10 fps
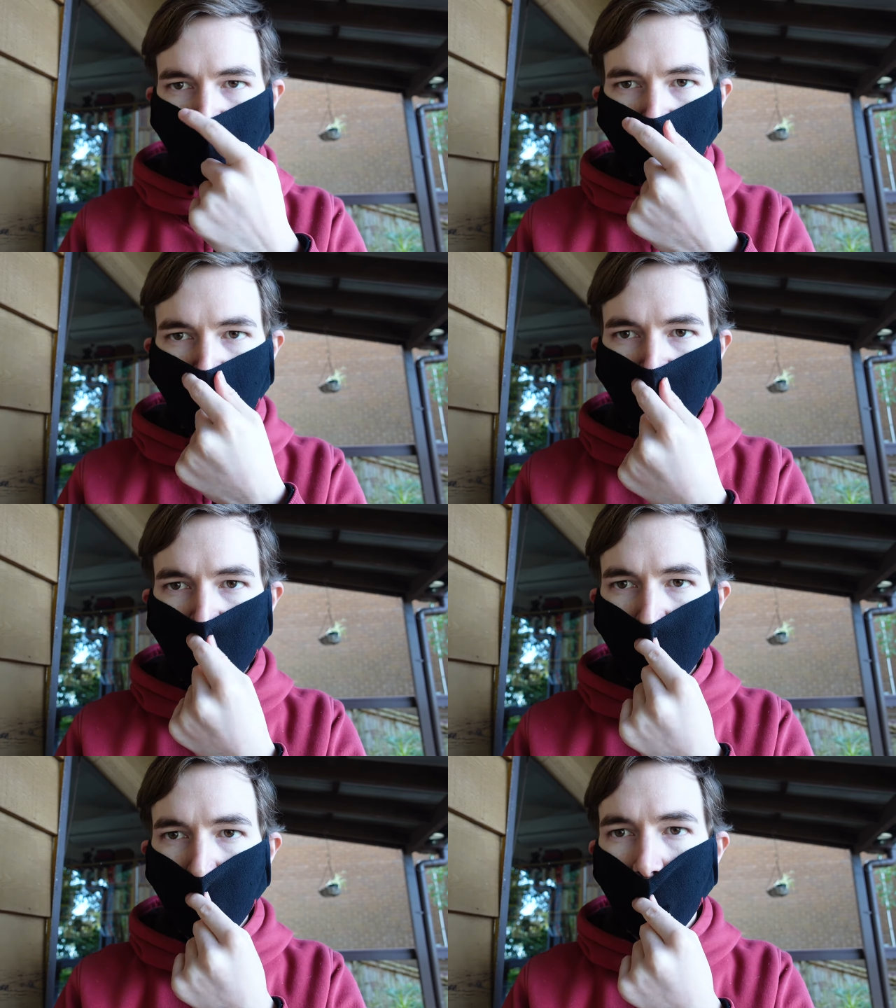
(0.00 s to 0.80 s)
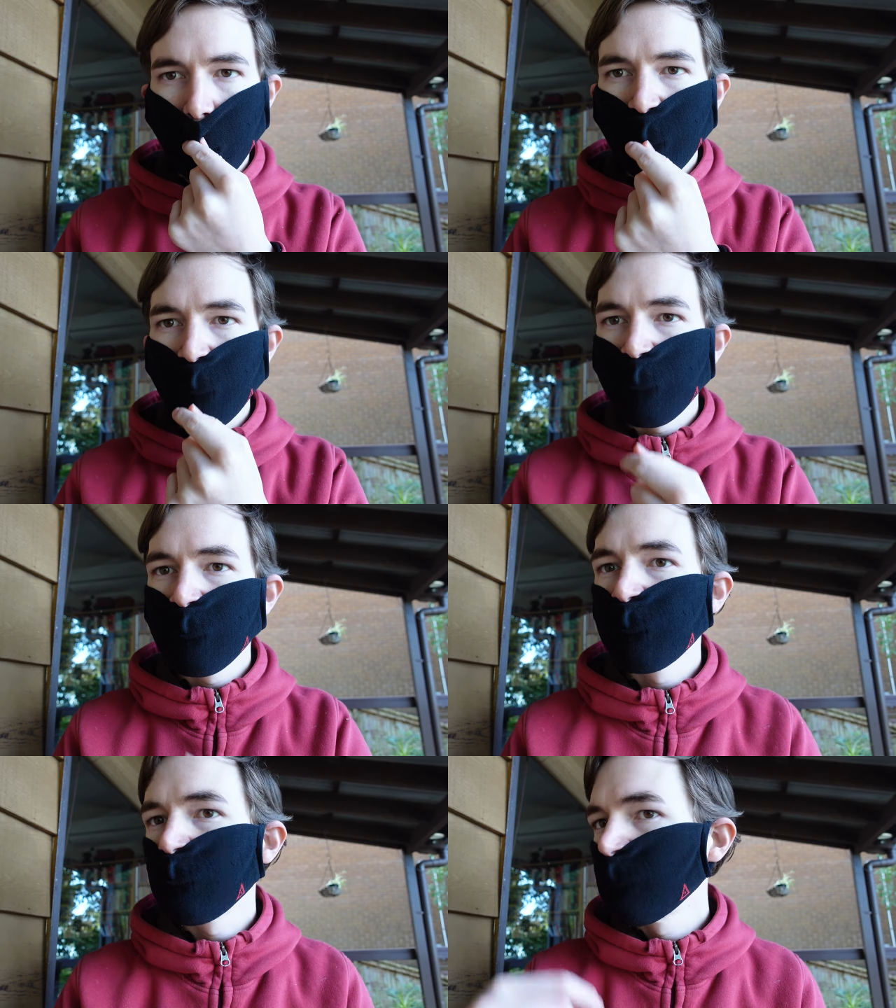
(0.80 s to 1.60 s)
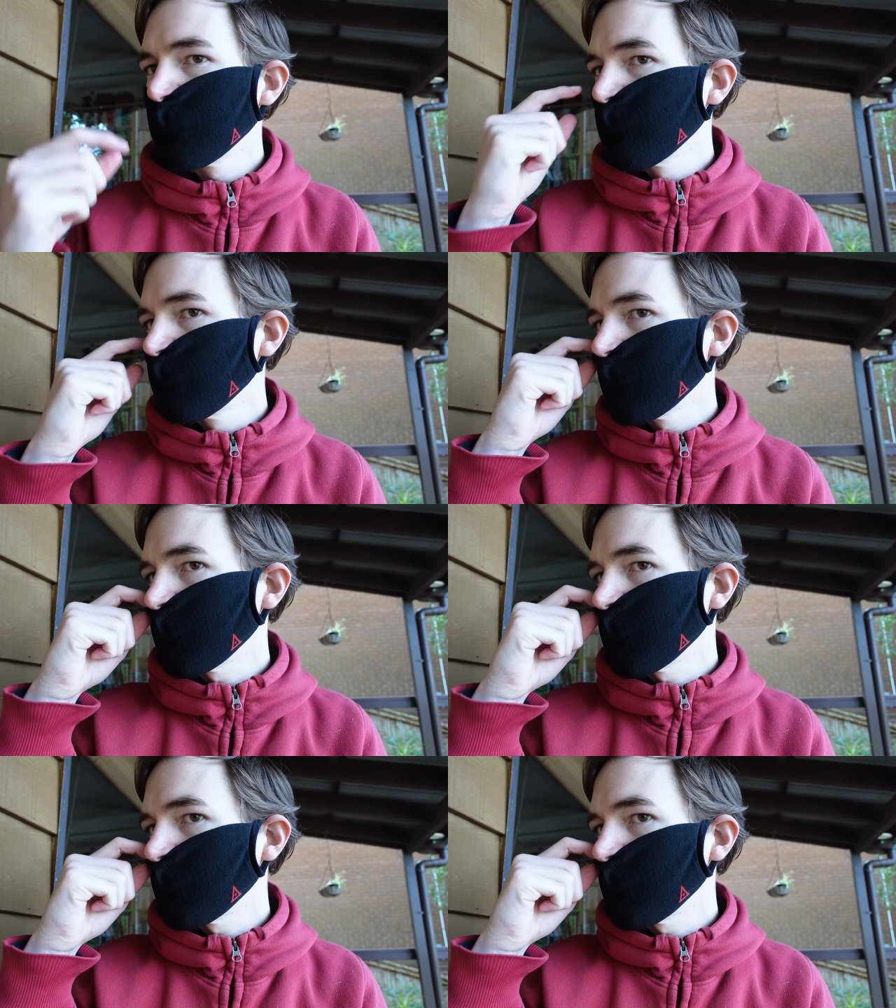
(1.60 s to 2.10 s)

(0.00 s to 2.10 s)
As you can see, the small medium size